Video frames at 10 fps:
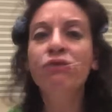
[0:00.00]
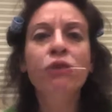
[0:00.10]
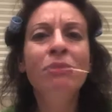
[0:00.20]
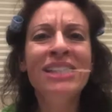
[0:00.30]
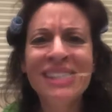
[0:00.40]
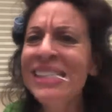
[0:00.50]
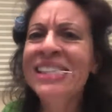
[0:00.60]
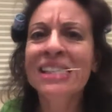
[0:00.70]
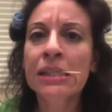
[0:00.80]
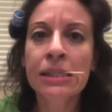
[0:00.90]
for my
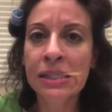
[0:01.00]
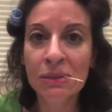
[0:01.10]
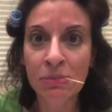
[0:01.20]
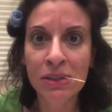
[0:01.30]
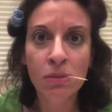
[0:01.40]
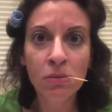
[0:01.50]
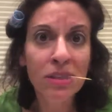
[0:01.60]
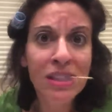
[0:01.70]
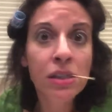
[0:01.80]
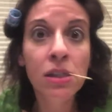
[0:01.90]
tail or something,
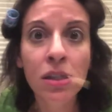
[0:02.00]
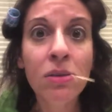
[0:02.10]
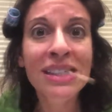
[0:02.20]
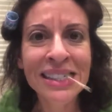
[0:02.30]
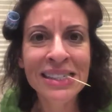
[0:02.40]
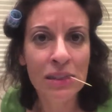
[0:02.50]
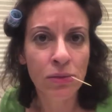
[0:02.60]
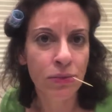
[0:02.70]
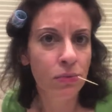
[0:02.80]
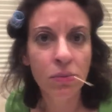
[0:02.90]
which I don't
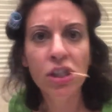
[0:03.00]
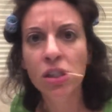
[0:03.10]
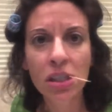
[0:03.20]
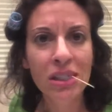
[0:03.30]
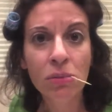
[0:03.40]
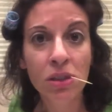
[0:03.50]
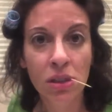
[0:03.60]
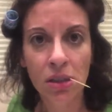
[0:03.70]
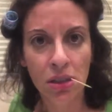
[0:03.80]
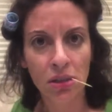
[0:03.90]
have, which no
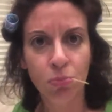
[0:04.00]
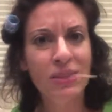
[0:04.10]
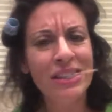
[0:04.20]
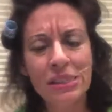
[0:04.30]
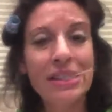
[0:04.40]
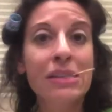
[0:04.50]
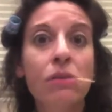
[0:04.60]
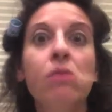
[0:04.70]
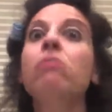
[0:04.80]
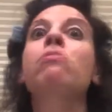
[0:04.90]
one does, but it's like
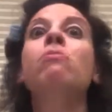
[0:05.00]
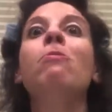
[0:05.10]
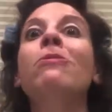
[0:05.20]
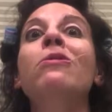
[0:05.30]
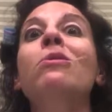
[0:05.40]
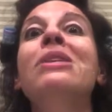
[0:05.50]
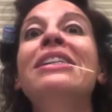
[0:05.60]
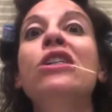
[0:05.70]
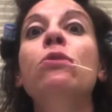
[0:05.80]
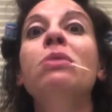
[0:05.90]

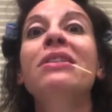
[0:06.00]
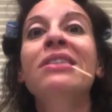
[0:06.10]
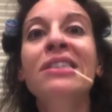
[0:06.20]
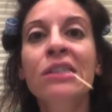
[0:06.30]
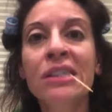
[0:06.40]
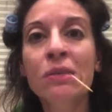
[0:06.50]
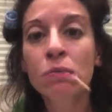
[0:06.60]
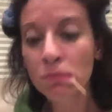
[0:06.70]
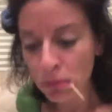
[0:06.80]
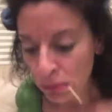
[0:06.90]
wide open and airy.
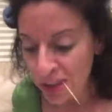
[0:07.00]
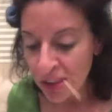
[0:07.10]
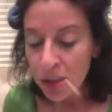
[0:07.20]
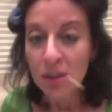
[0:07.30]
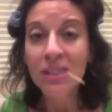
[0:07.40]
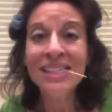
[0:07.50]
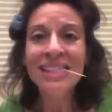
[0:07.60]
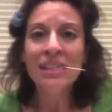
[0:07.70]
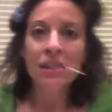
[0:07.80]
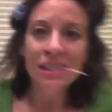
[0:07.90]
Then